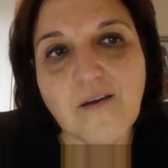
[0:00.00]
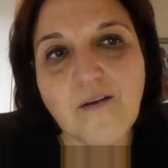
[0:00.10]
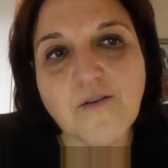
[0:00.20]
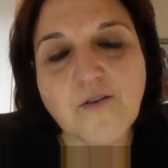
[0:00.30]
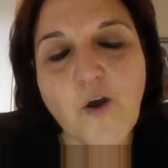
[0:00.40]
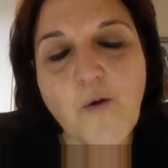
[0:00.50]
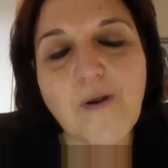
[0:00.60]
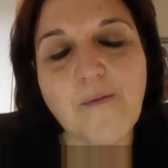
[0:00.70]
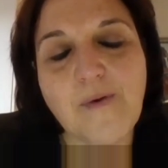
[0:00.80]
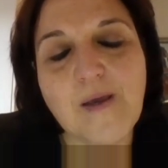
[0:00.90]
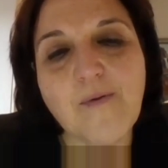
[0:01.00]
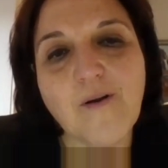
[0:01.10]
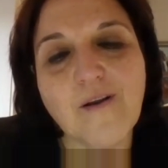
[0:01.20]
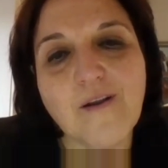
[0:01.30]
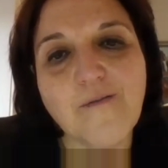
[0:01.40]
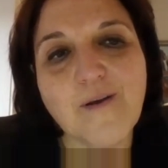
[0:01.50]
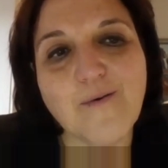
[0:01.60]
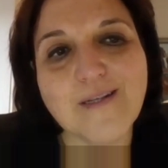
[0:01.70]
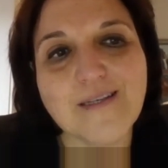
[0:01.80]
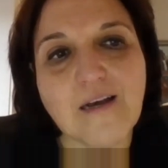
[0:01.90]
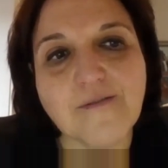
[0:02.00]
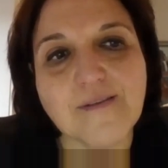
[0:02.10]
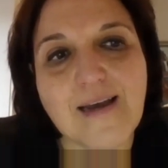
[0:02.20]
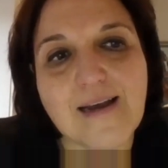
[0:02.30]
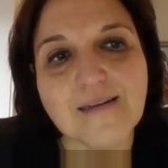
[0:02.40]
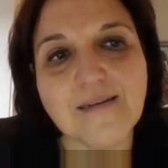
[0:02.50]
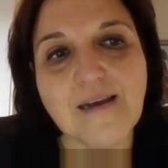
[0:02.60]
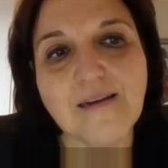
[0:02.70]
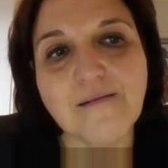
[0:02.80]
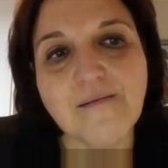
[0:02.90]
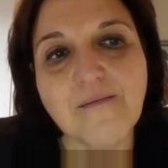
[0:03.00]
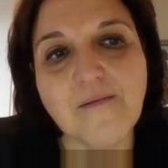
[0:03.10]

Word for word: So many people are living with self-doubt and